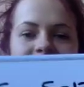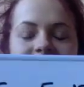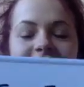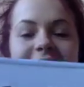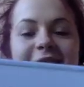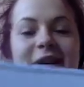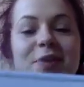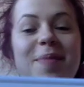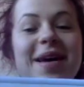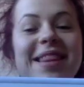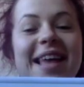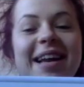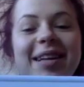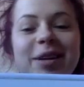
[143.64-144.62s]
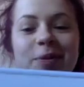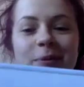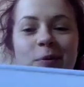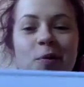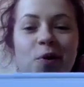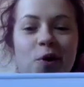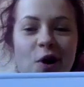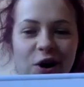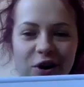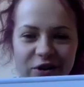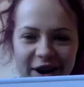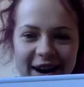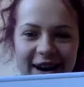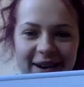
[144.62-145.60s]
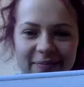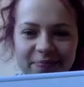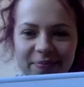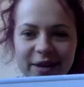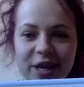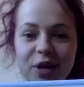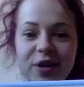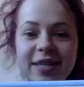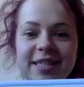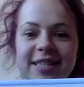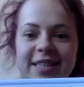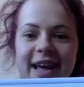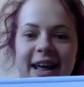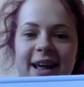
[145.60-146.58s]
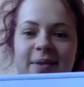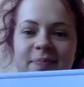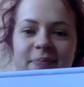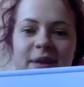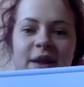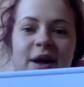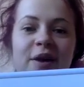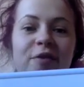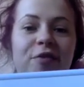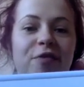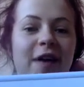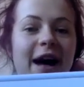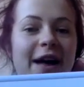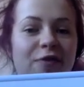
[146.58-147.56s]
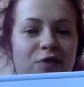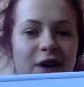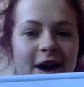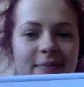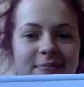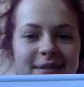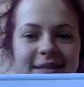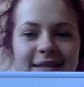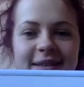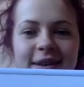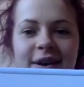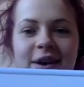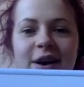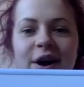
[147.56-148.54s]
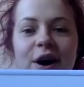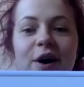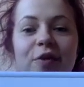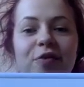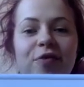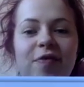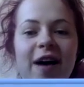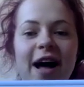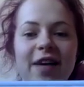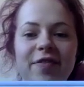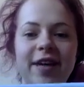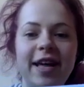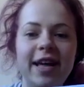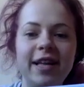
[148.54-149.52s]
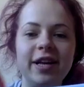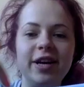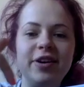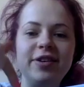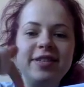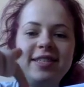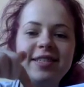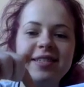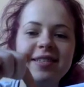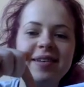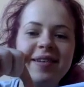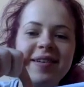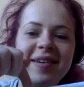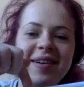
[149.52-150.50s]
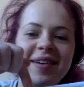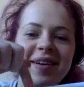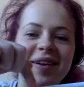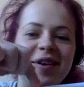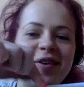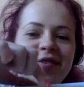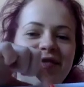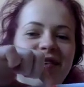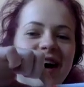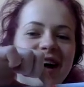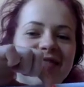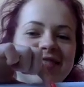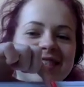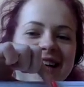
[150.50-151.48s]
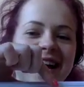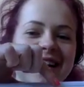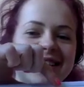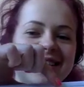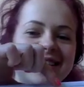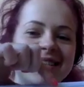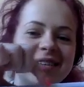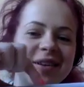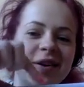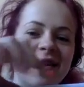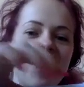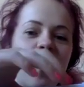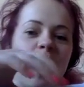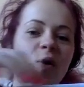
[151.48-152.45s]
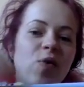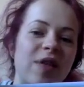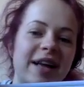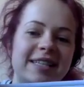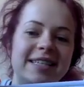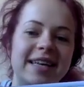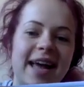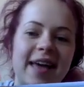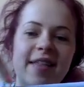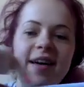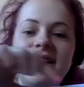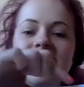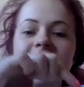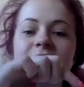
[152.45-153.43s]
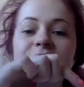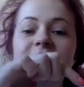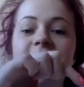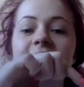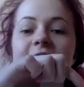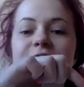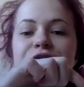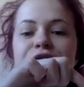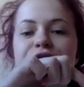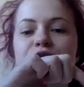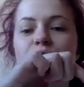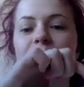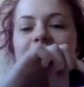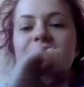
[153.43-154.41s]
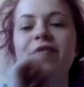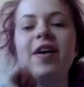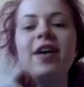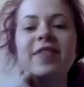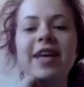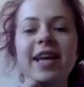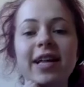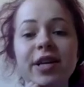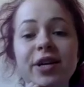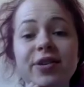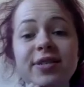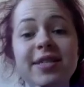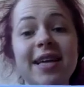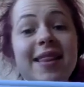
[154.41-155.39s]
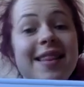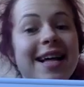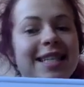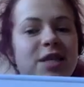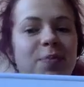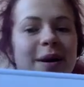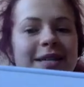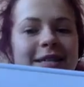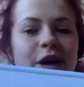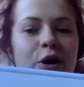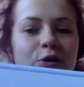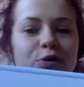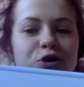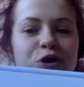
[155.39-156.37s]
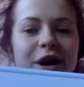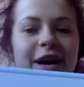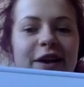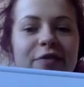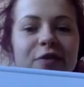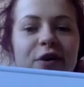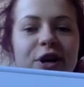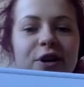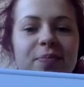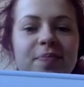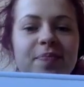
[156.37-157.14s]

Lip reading: So to make that a little bit more concrete, you can see 5 reps of 5 kilos, 5 sets, all that together equals 125 kilos, and that's my total training volume.